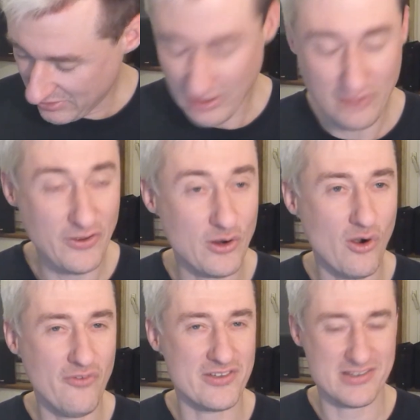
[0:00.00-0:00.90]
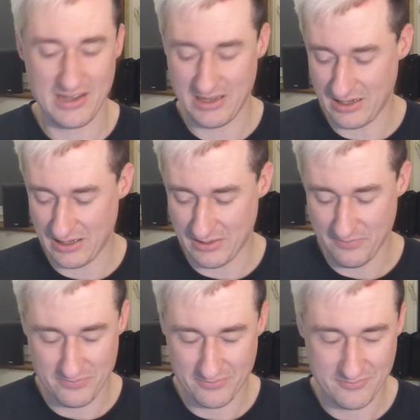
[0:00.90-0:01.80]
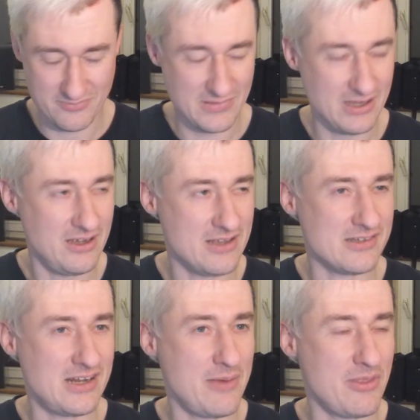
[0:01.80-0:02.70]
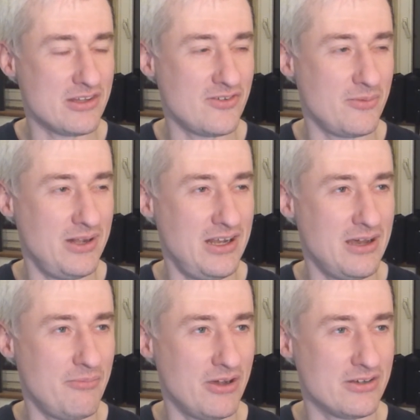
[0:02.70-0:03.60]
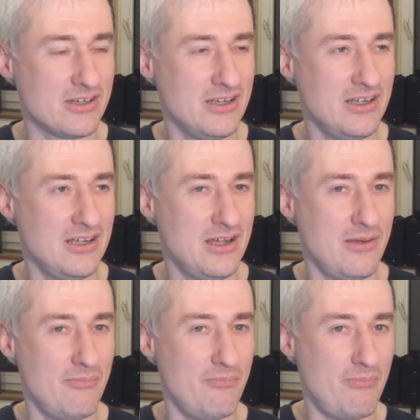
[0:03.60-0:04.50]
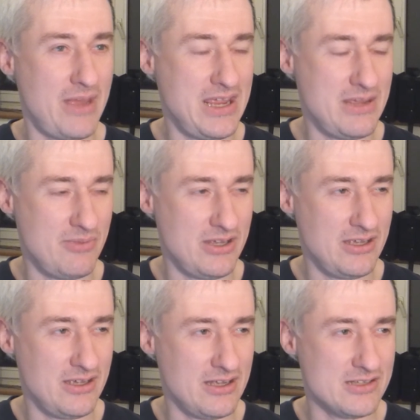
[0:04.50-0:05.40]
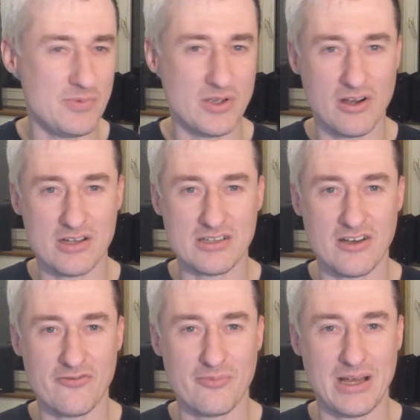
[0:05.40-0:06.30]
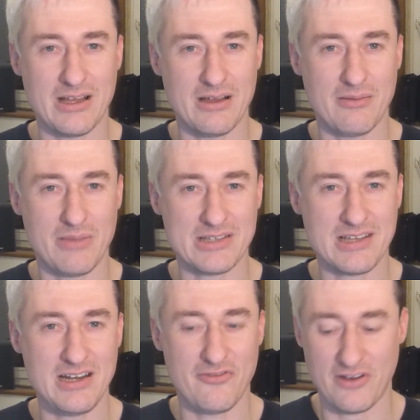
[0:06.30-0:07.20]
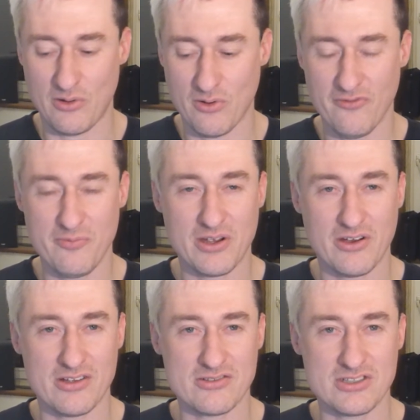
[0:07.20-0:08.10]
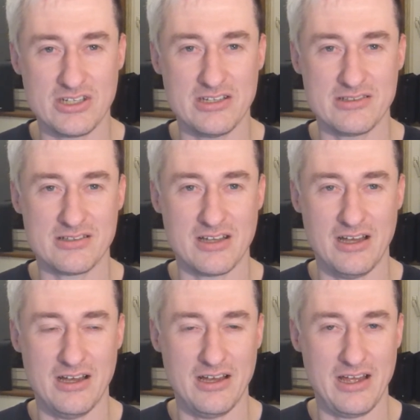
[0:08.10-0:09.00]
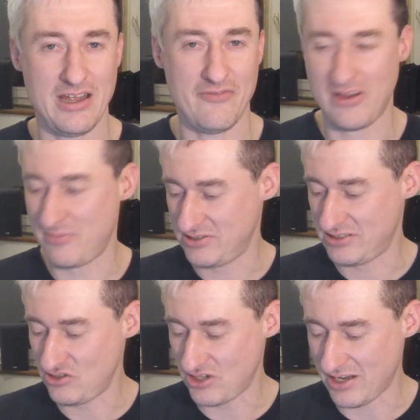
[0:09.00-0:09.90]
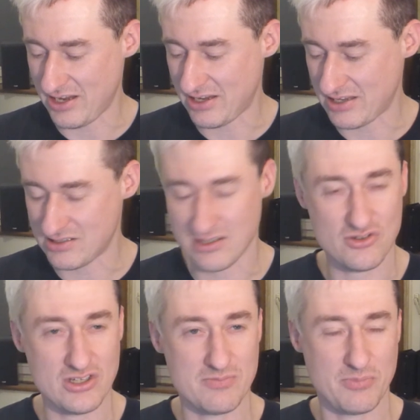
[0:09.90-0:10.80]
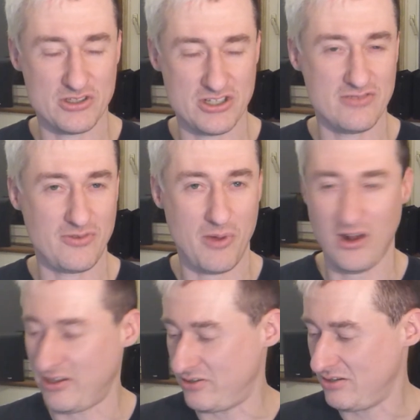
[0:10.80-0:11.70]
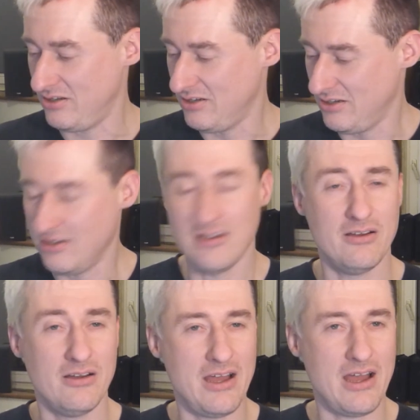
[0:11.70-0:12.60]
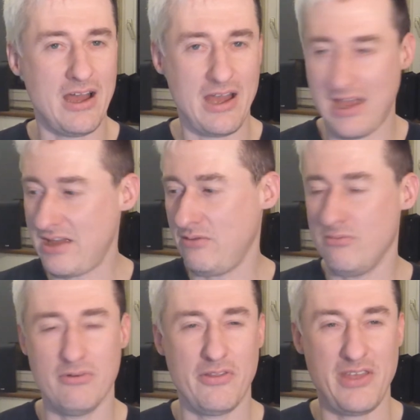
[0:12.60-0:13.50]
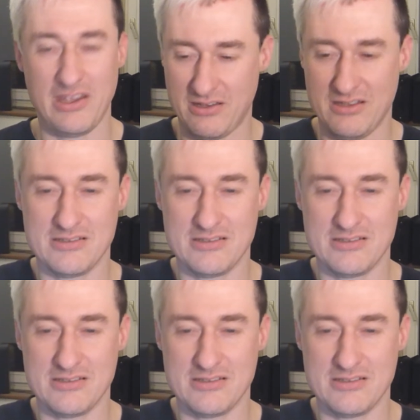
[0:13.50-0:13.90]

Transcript: Gert van Hoof is a name that's familiar, but maybe it's because of Marcelle van Hoof, because she's a famous DJ, I guess, and she's from Holland, I think.